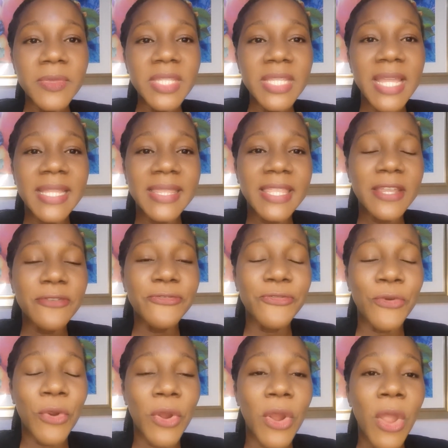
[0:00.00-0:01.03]
And
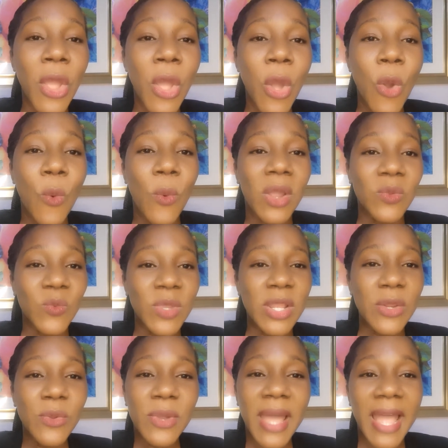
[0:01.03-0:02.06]
therefore, when
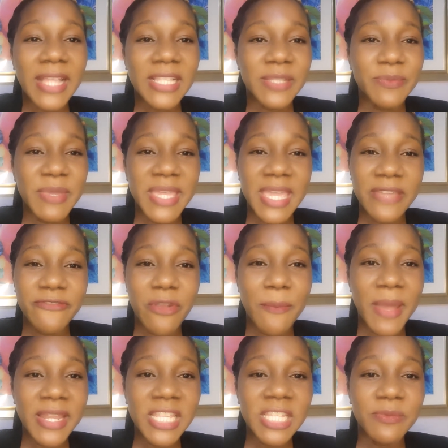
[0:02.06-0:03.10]
we look at behavior
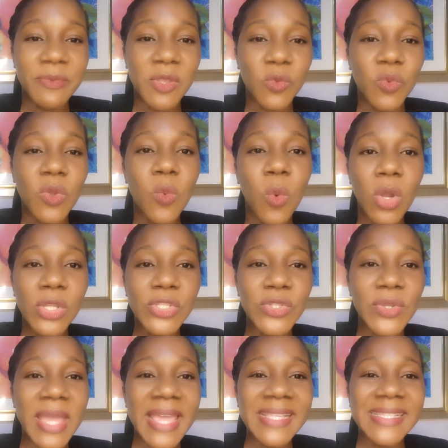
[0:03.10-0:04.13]
management, we want
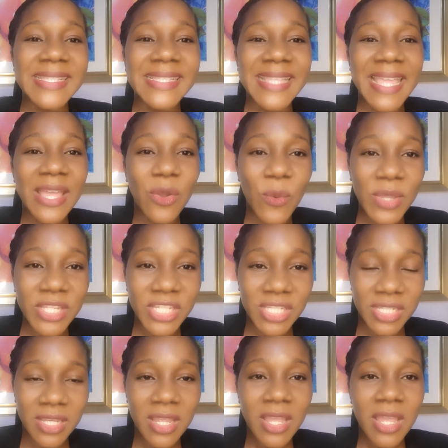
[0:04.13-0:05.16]
to
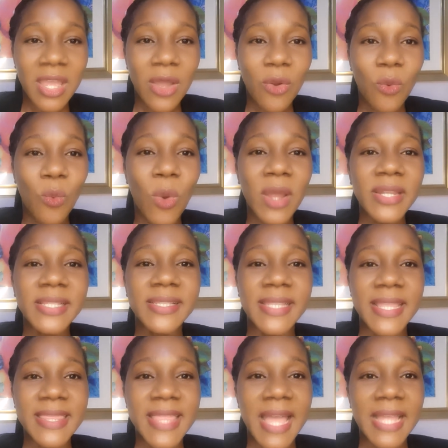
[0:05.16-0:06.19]
extinguish what is
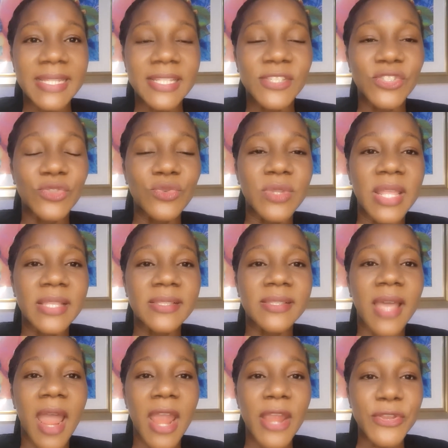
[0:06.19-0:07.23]
it that the
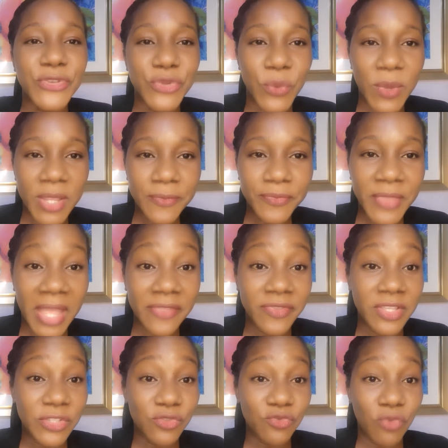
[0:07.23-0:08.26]
students are doing that
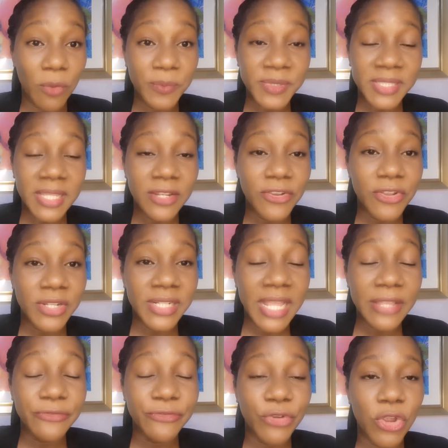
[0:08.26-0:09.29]
disrupts the learning
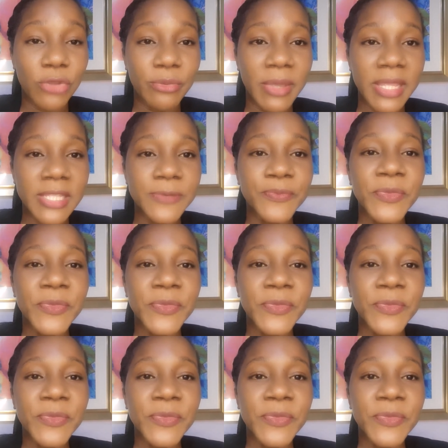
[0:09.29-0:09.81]
environment,